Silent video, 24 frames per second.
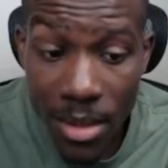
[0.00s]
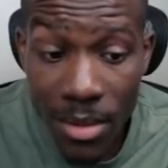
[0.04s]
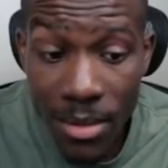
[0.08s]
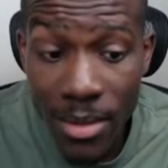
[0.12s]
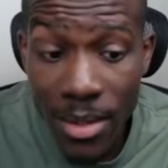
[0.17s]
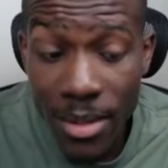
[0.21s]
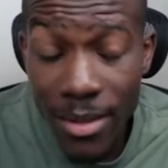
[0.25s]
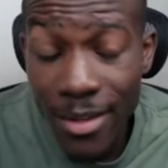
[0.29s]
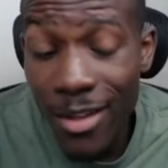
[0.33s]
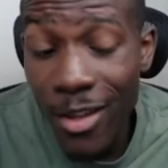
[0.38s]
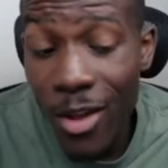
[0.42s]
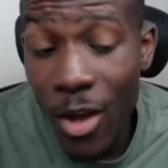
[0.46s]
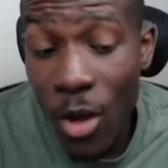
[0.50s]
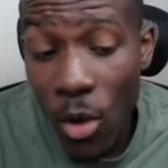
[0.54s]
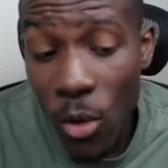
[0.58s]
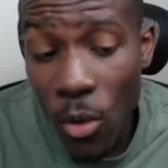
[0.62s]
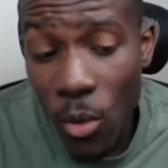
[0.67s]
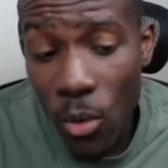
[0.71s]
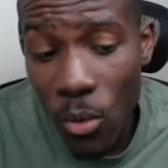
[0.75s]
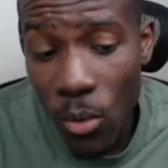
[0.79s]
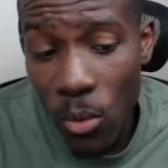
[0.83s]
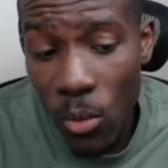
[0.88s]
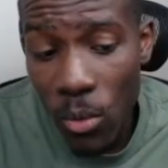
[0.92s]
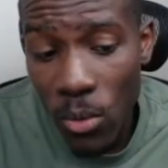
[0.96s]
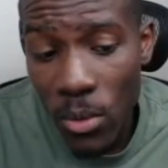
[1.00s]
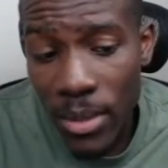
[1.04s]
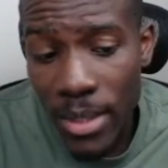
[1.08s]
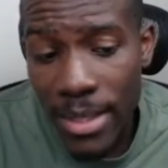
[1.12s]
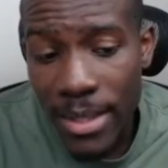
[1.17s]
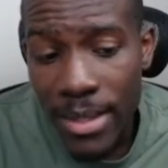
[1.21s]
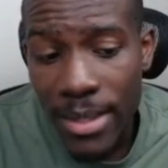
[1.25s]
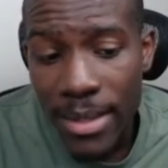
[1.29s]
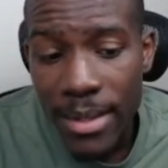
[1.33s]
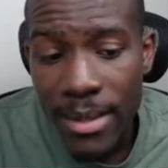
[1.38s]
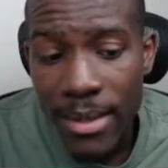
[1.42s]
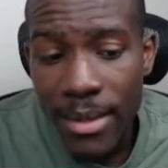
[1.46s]
The goal
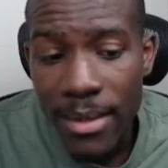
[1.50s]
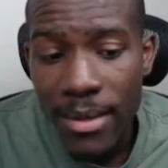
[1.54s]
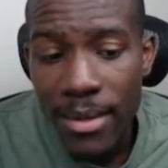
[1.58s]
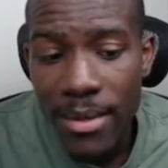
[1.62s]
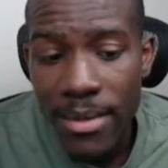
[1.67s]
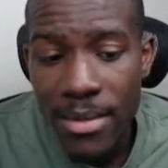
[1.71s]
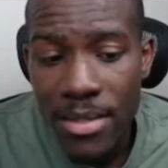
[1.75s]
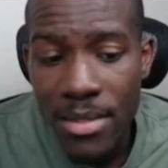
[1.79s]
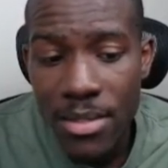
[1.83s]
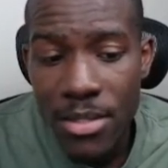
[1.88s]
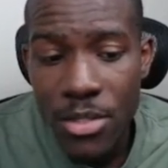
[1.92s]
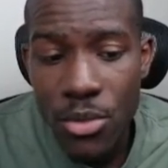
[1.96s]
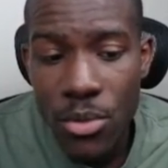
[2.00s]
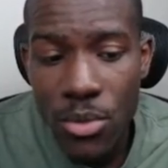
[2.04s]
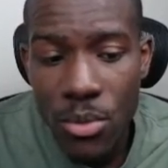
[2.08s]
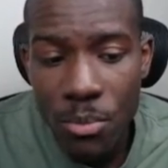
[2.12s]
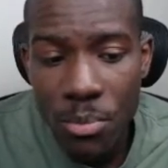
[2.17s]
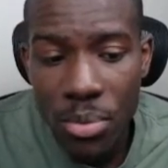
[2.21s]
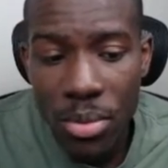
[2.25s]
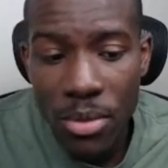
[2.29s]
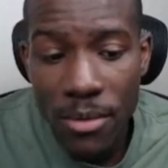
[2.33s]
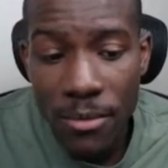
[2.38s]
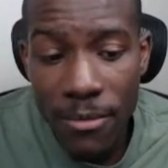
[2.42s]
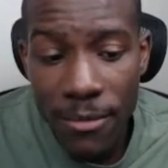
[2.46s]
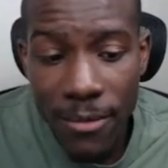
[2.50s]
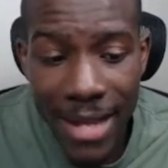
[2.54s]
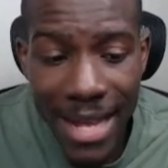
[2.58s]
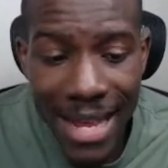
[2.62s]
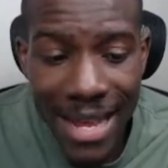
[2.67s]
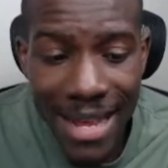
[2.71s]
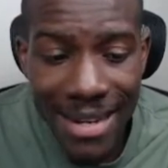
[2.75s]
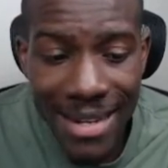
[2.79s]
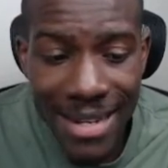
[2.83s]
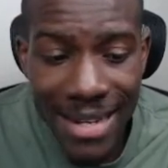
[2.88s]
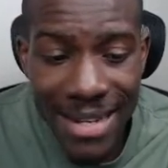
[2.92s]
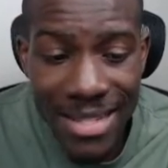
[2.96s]
to
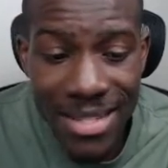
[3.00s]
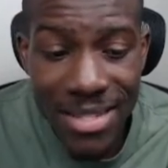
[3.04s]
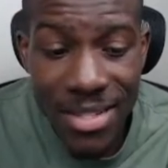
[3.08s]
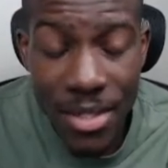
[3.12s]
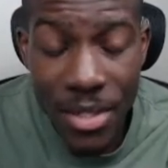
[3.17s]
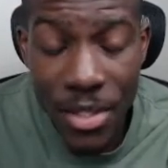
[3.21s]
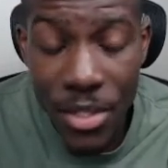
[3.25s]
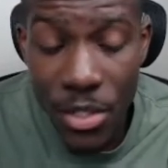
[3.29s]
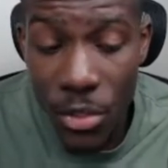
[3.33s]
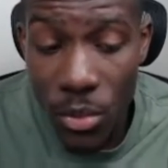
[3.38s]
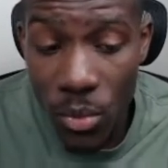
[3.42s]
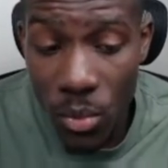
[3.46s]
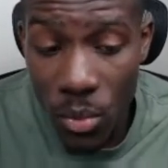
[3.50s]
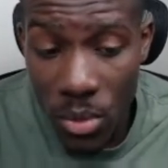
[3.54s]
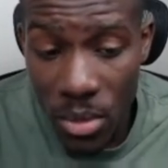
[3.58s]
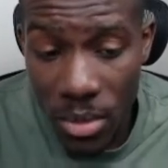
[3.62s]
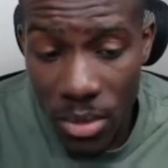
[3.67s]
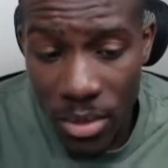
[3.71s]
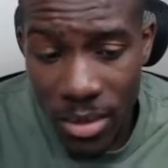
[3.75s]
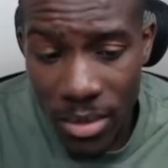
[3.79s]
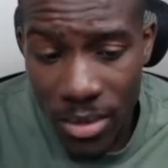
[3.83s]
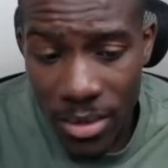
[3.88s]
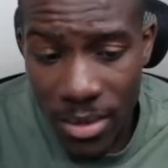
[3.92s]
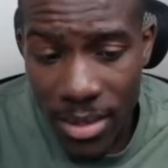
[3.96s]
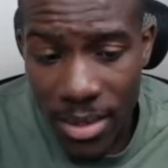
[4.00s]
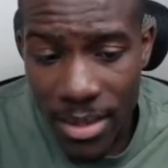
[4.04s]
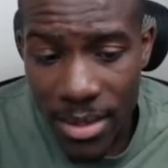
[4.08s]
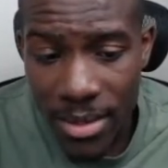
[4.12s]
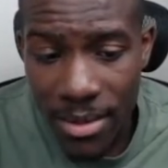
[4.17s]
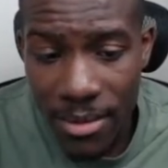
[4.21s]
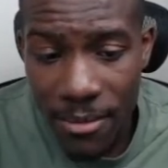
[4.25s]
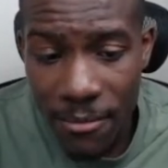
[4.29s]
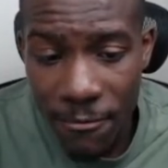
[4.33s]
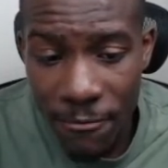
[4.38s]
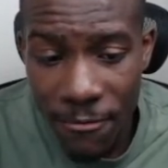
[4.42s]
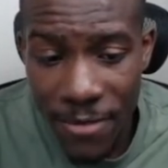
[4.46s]
provide a secure,
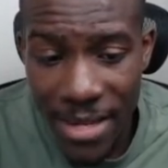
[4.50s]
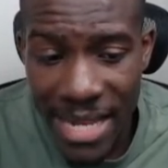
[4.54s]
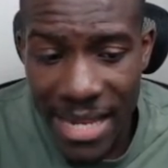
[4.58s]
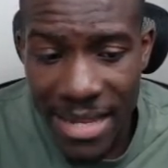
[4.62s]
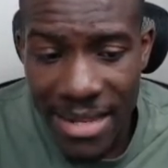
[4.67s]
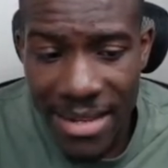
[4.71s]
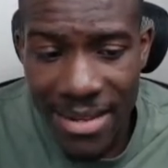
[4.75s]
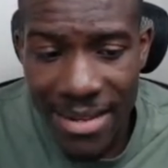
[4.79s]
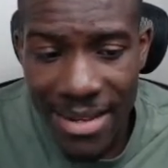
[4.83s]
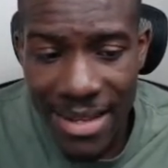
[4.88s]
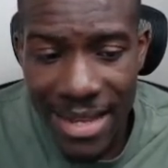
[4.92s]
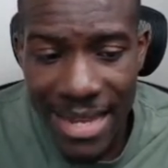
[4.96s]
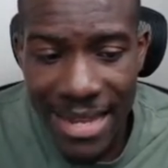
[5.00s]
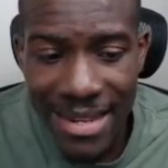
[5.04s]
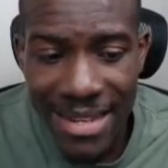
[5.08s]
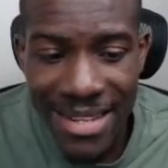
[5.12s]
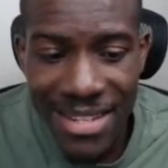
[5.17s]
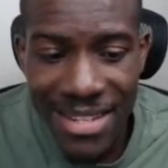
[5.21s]
convenient, and